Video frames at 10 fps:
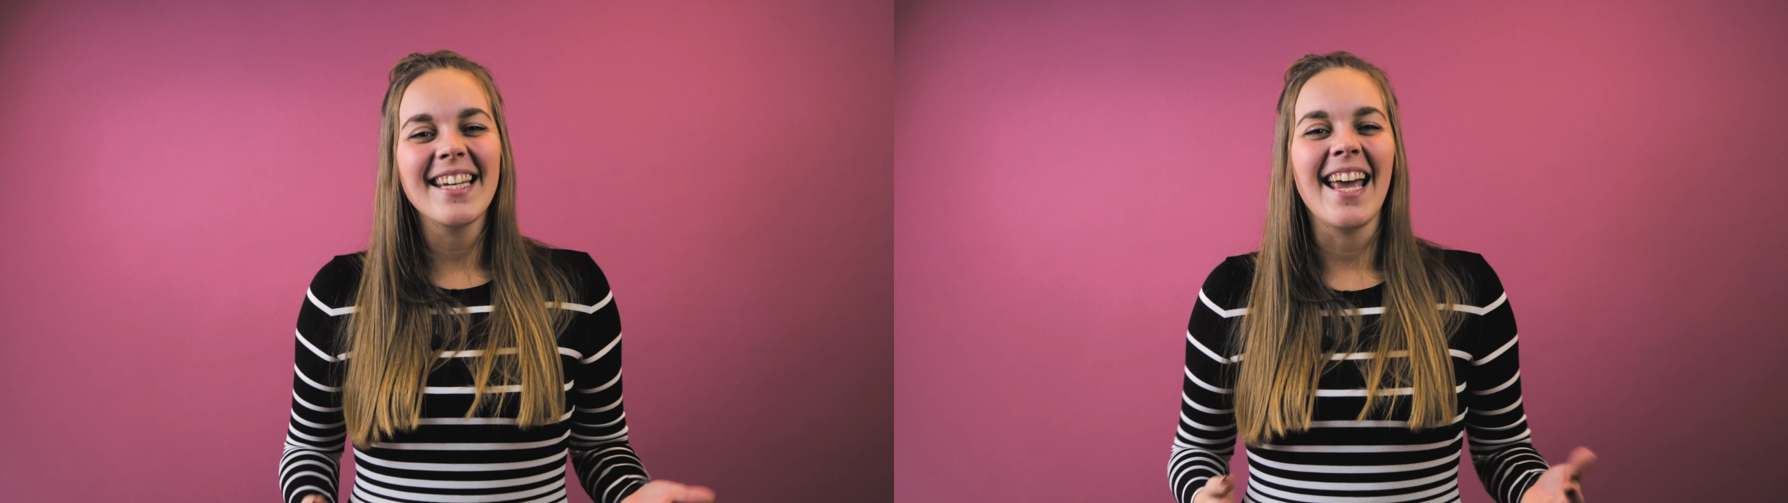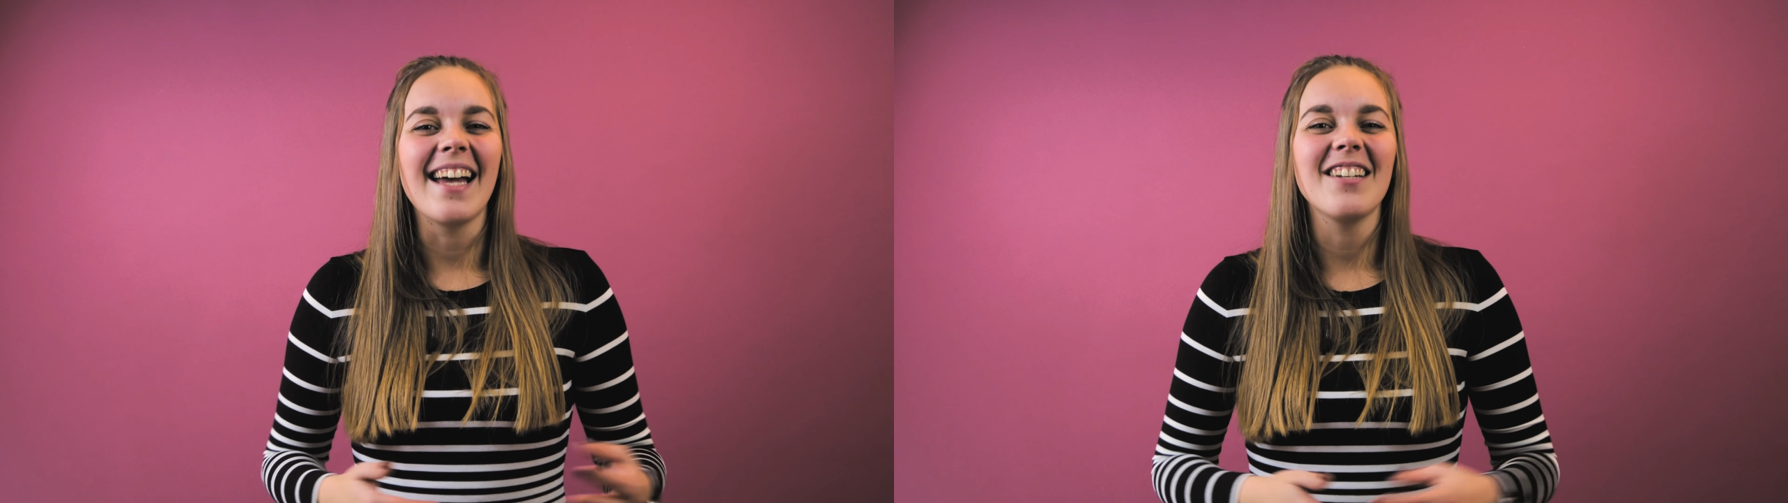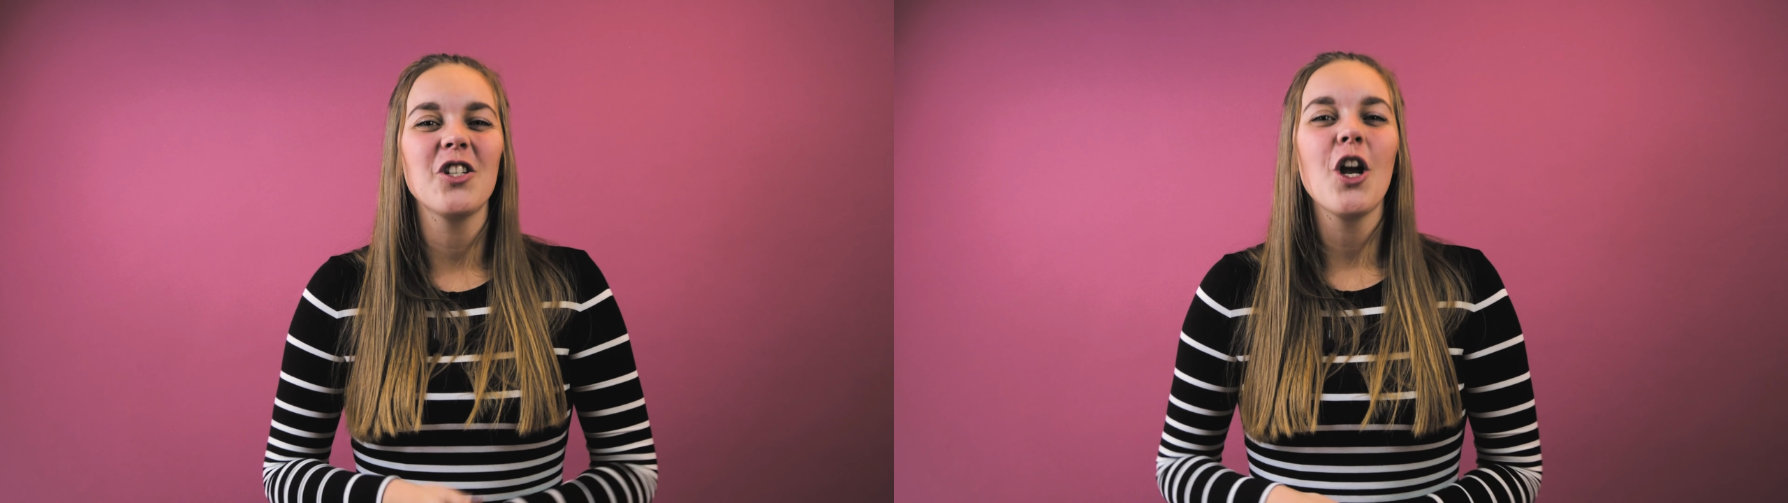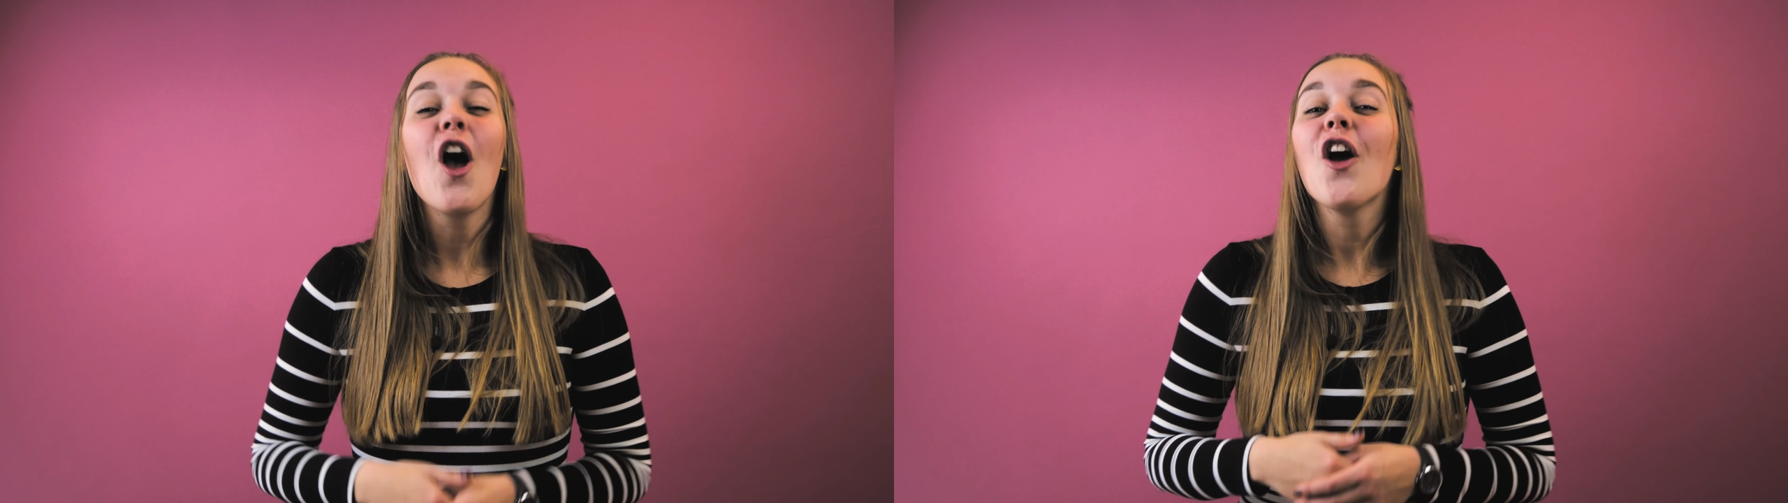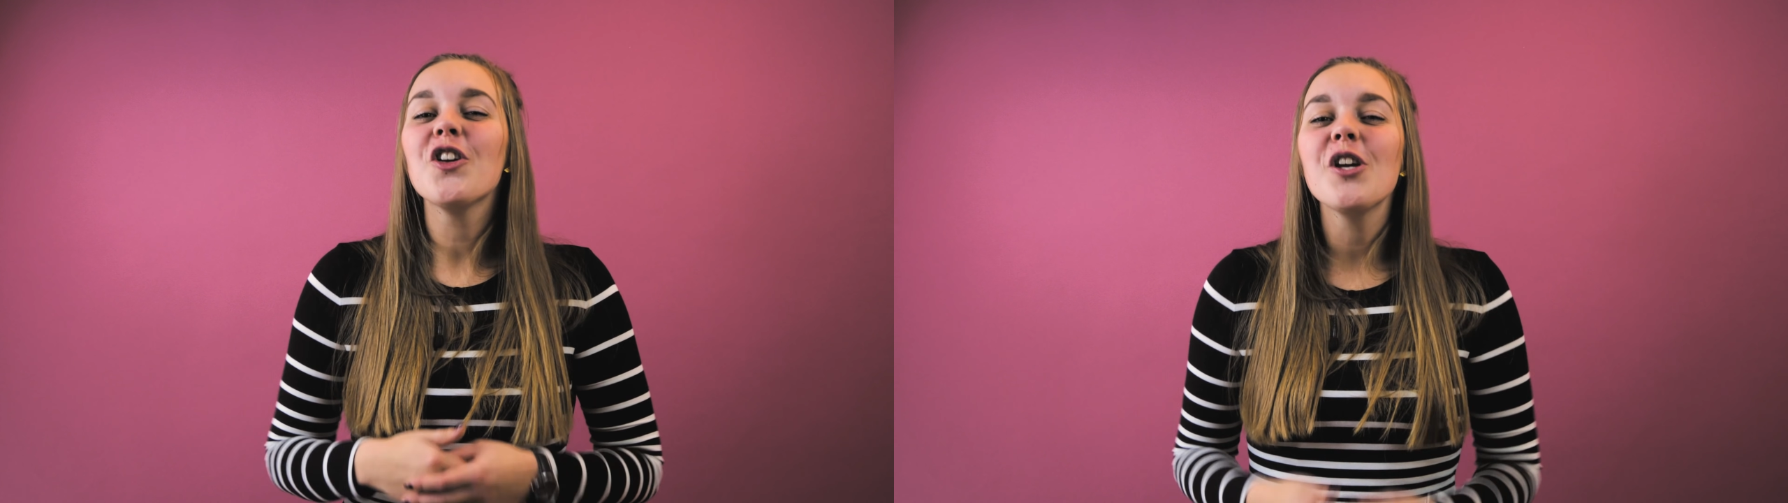a catch.
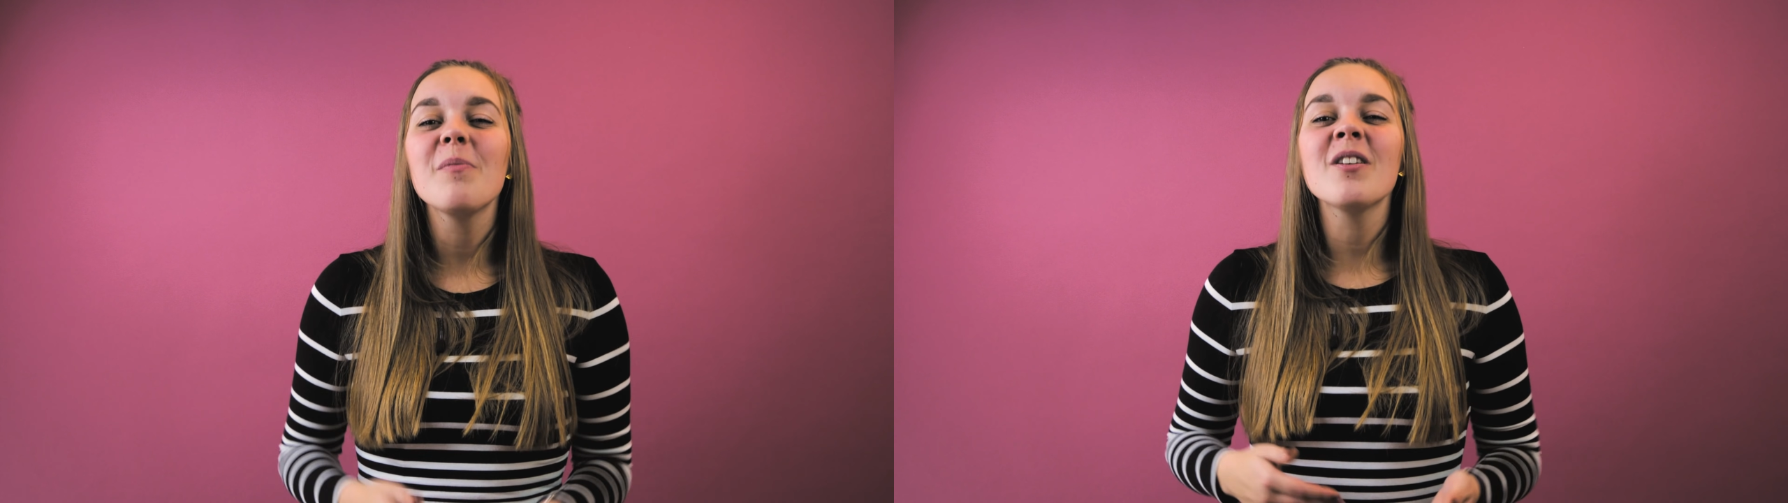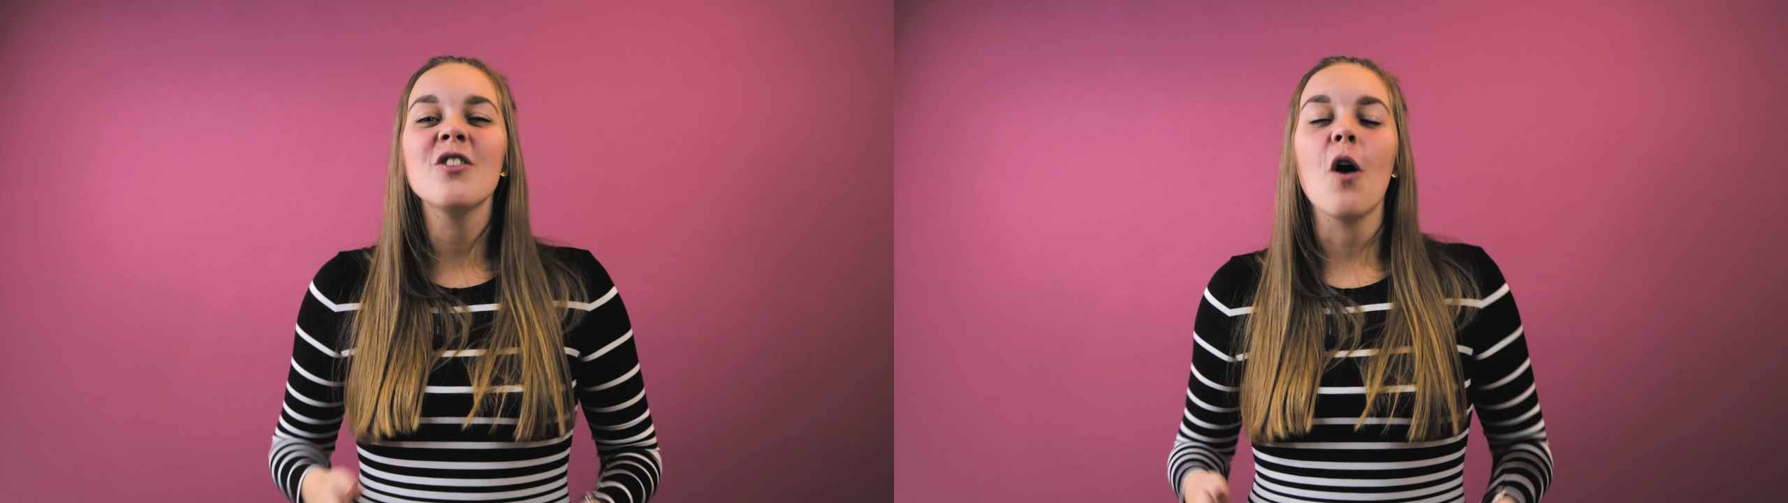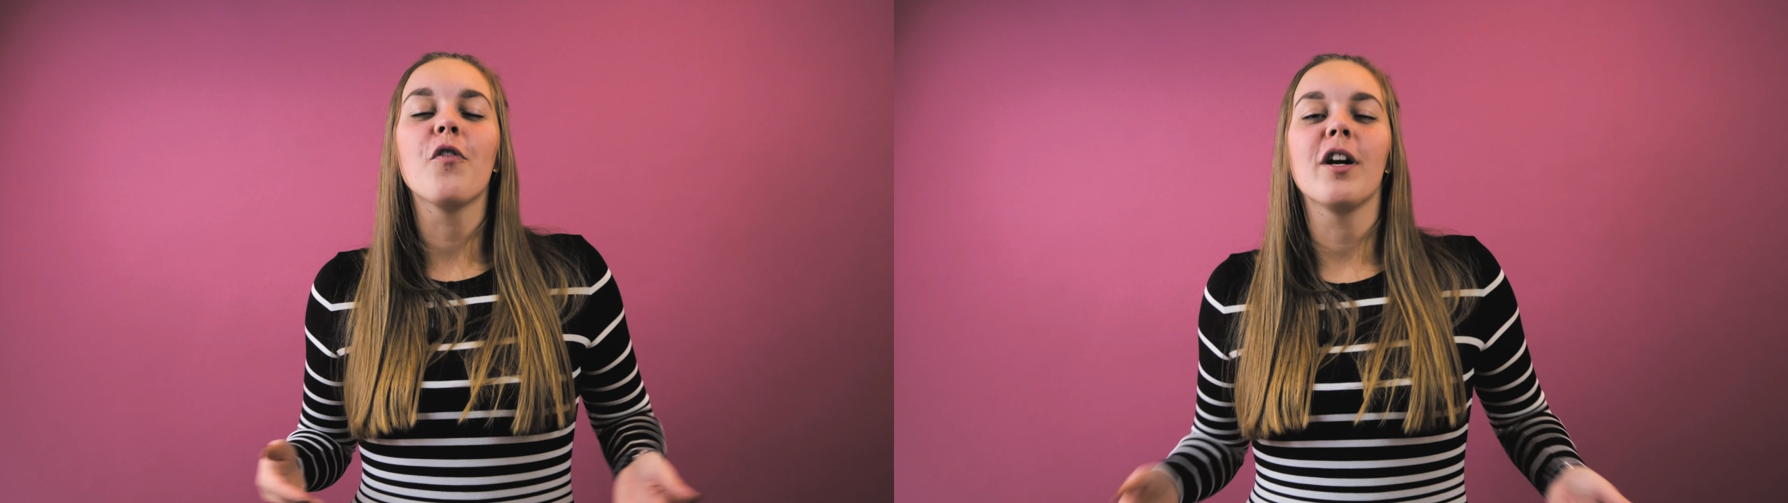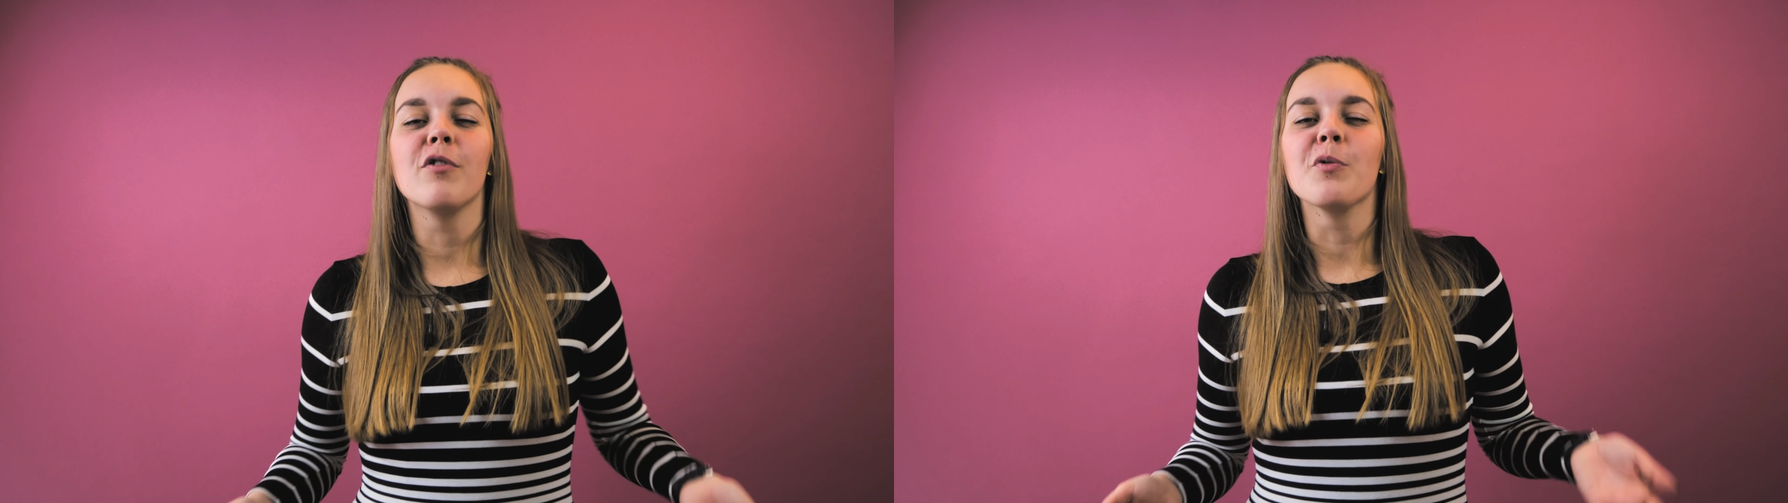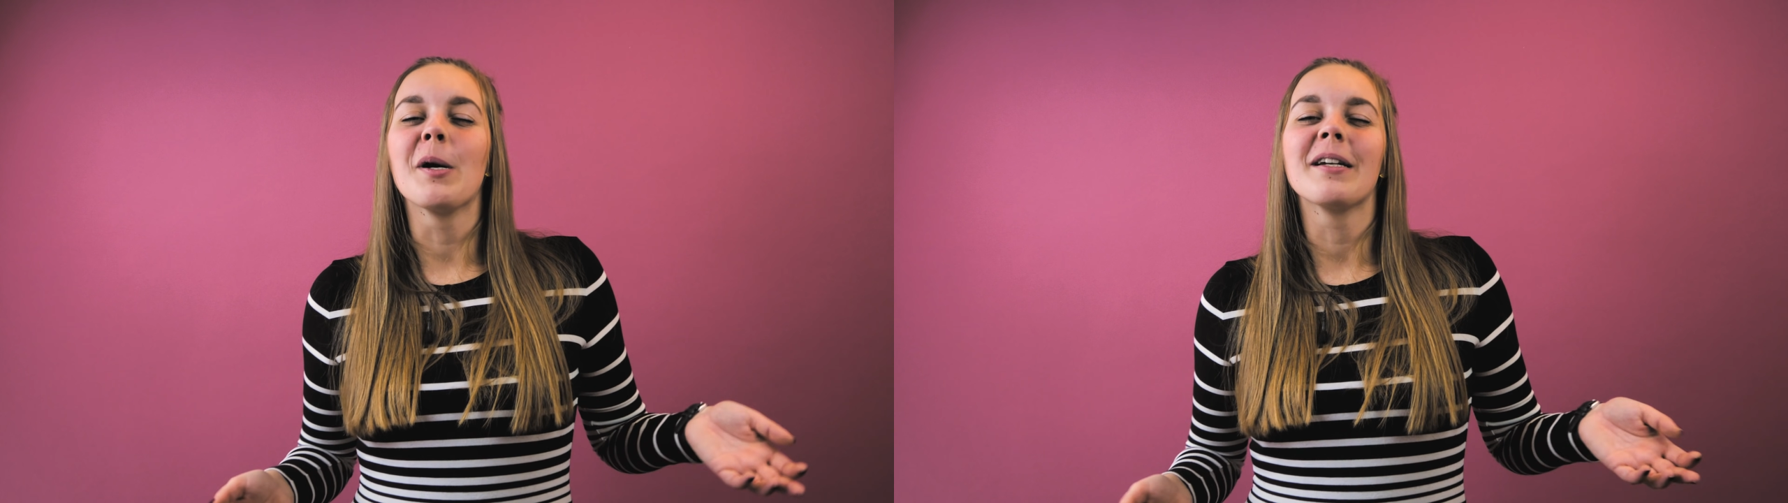Humor's not for
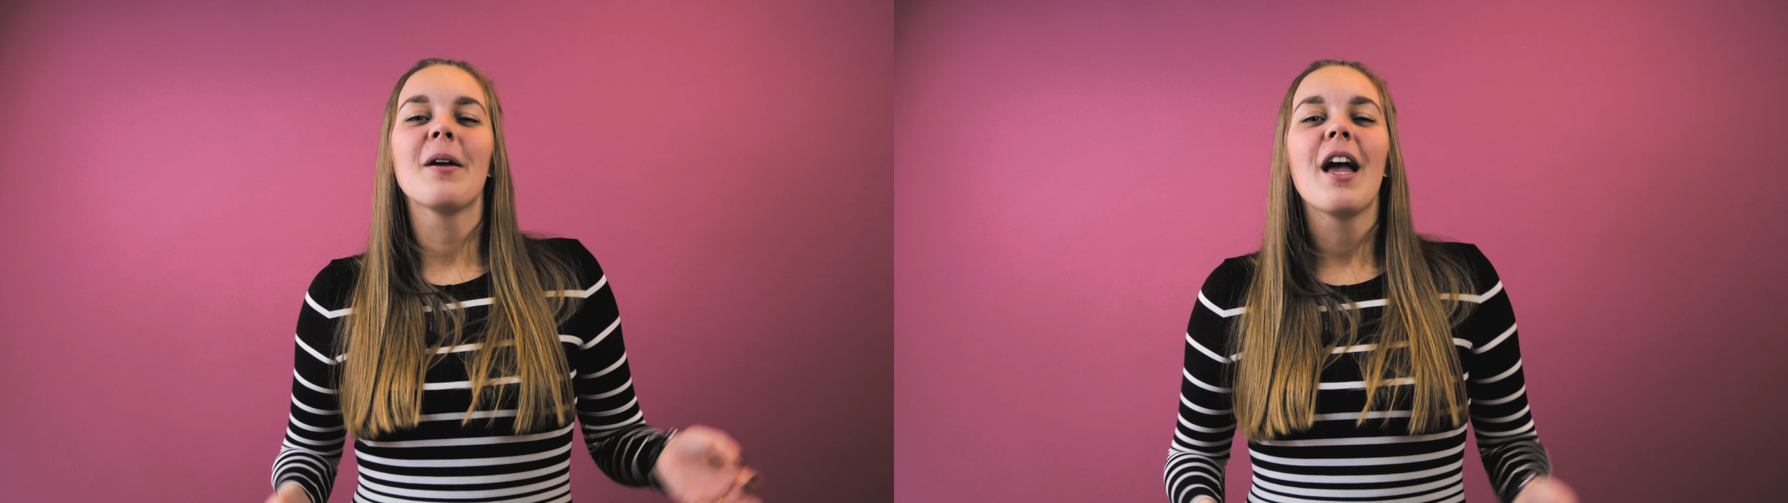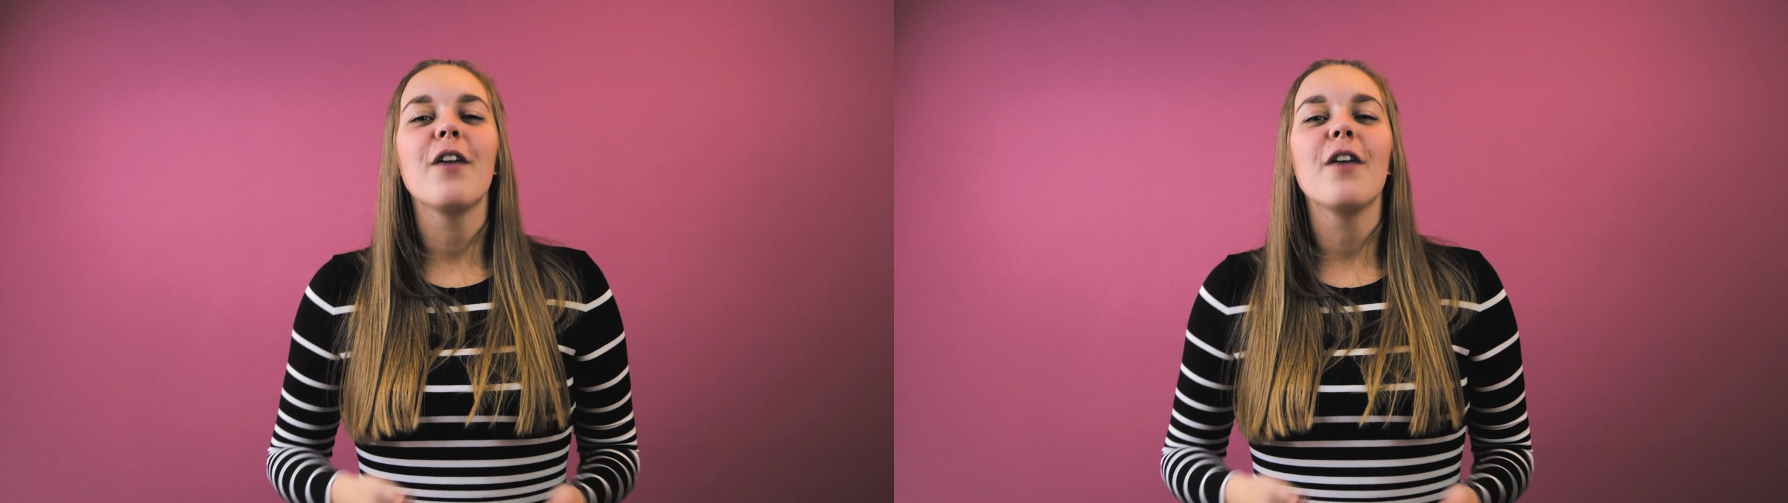everyone.